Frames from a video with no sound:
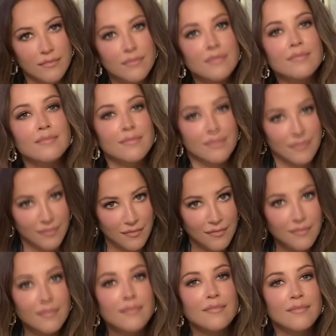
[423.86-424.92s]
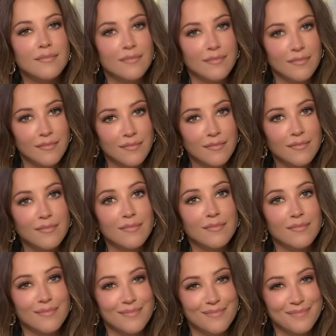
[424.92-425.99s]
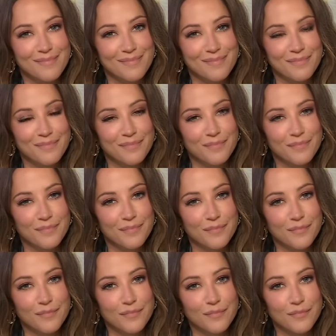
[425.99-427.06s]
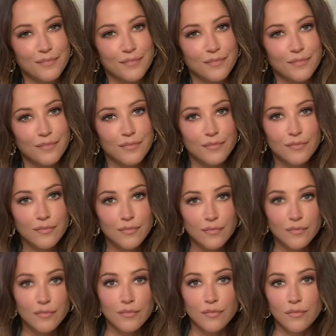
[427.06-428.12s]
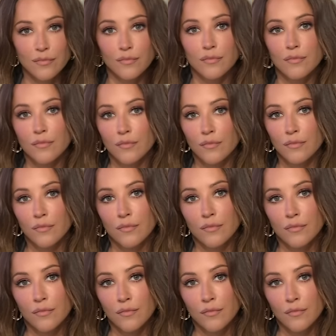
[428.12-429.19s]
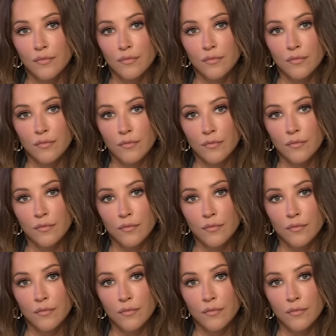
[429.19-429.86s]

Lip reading: (silent)